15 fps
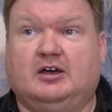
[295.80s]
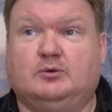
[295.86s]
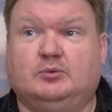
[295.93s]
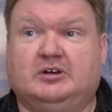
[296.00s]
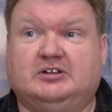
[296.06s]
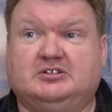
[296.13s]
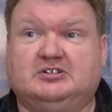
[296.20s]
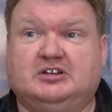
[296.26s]

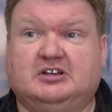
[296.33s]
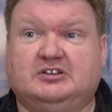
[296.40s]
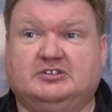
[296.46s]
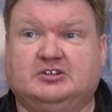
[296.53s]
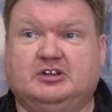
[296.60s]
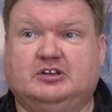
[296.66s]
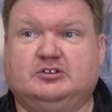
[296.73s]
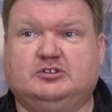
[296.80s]
which is
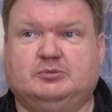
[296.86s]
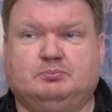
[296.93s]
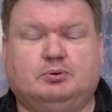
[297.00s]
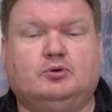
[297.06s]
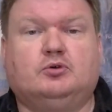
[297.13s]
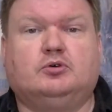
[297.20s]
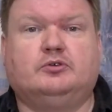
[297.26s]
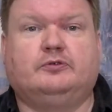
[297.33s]

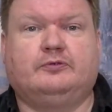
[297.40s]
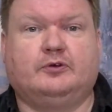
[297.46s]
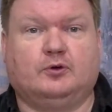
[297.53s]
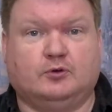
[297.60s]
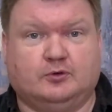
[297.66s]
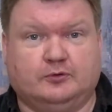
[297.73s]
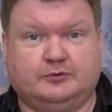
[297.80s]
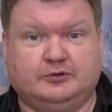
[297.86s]
support for
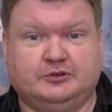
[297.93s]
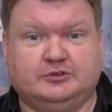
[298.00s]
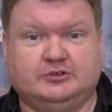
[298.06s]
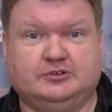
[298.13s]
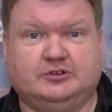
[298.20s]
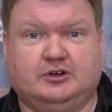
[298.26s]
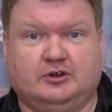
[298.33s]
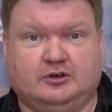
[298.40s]

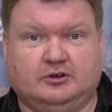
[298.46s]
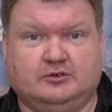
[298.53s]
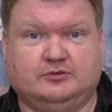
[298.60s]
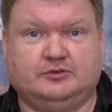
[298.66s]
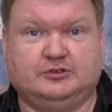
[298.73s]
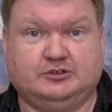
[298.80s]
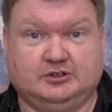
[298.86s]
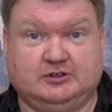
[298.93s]
orphans
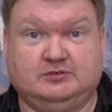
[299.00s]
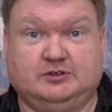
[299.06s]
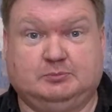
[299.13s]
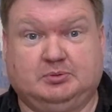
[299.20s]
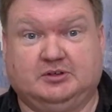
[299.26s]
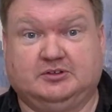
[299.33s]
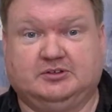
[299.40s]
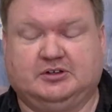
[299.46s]
of service
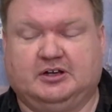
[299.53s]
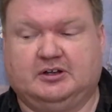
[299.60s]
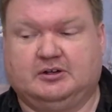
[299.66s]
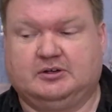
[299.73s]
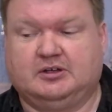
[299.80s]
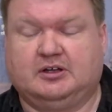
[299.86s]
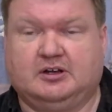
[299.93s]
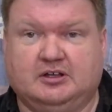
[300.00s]
personnel,
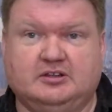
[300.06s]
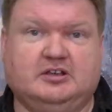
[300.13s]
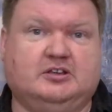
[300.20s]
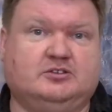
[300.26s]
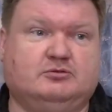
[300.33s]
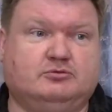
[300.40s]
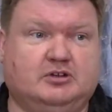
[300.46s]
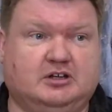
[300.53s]
and I think
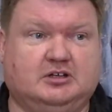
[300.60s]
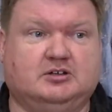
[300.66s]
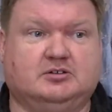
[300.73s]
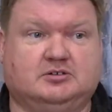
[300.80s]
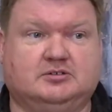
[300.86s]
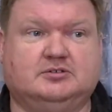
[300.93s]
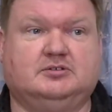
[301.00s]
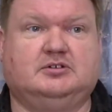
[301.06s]
it's a really
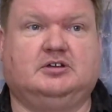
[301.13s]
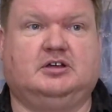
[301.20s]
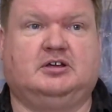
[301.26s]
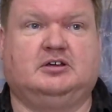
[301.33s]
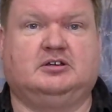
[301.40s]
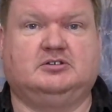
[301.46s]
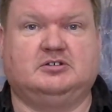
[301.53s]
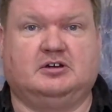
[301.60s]
good
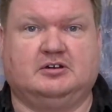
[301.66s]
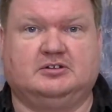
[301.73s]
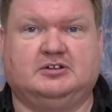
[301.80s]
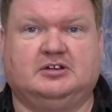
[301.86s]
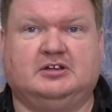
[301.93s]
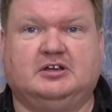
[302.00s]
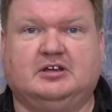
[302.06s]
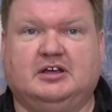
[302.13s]

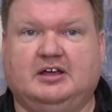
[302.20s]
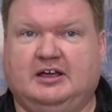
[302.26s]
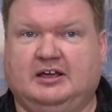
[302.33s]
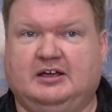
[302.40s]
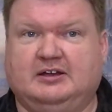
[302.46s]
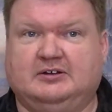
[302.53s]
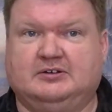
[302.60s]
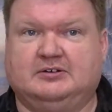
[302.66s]
charity,
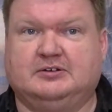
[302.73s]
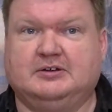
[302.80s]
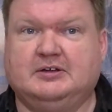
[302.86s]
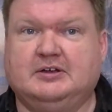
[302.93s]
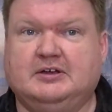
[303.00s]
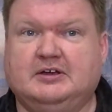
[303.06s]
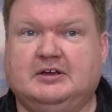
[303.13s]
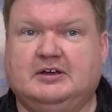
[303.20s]
and
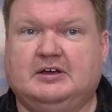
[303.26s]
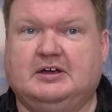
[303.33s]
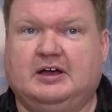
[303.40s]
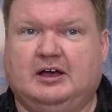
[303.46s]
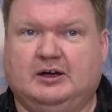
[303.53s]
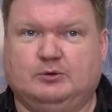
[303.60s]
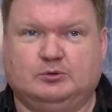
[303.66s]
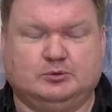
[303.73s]

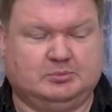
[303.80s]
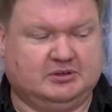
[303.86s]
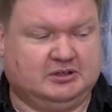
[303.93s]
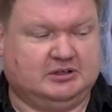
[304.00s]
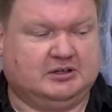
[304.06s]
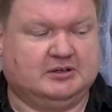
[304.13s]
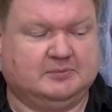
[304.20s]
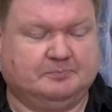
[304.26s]
I will be